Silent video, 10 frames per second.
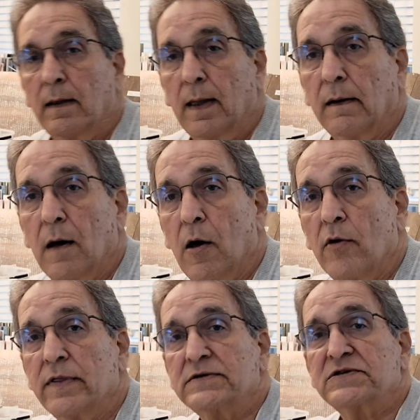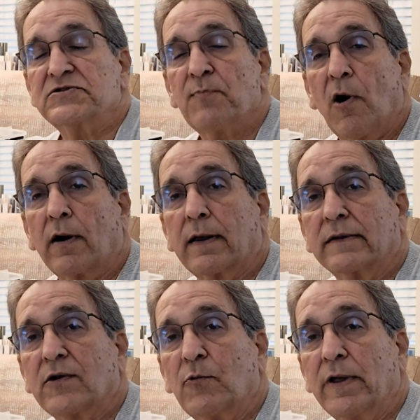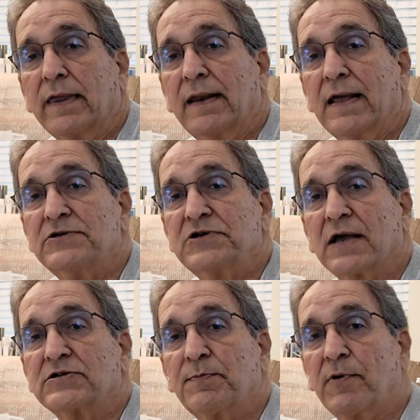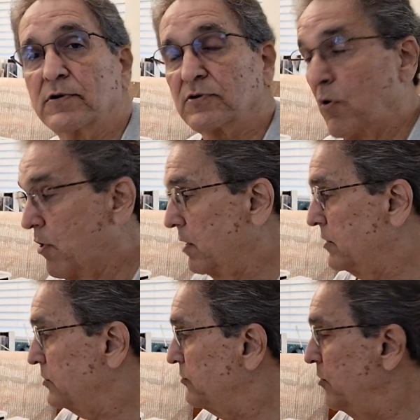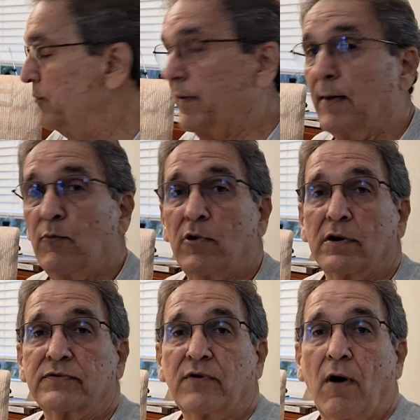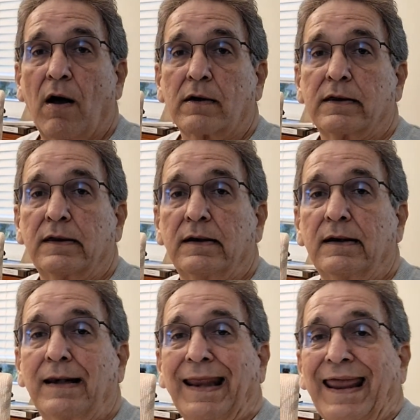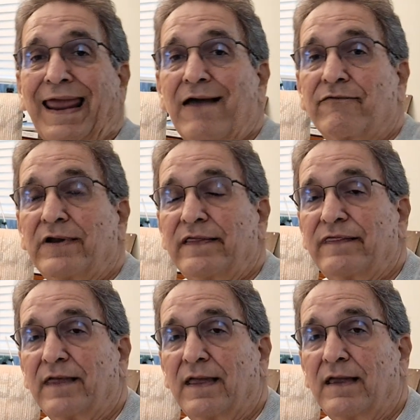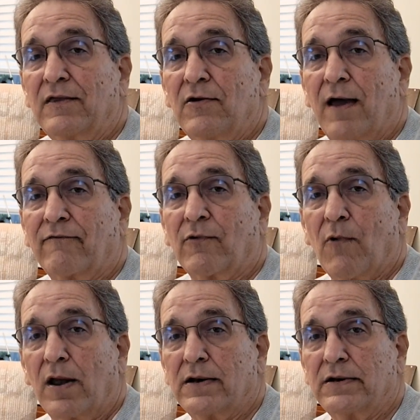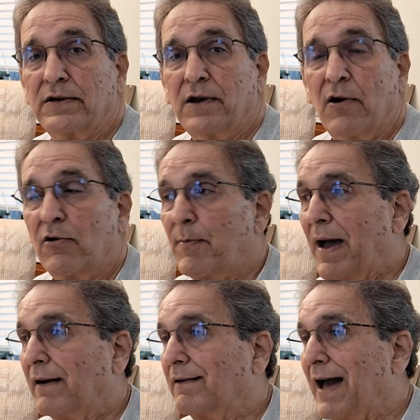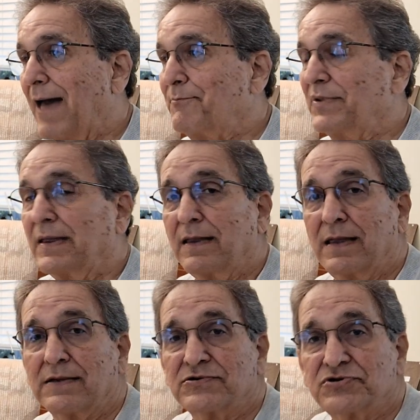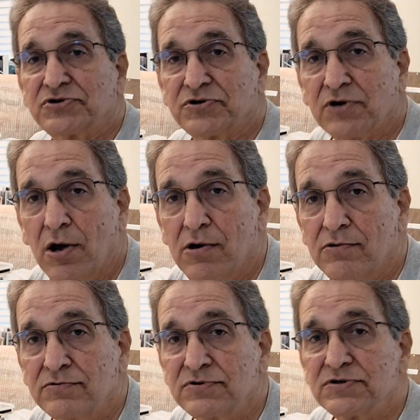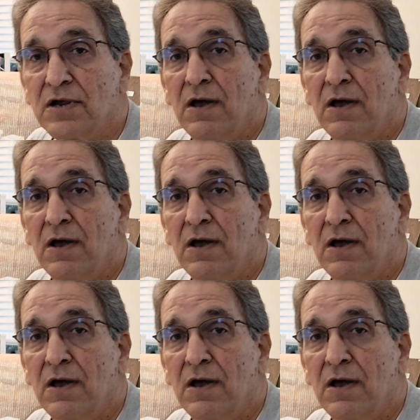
Hello, this is Mark at the Wicked Edge Expert Corner Group, and we're talking everything you ever wanted to know about lapping and stones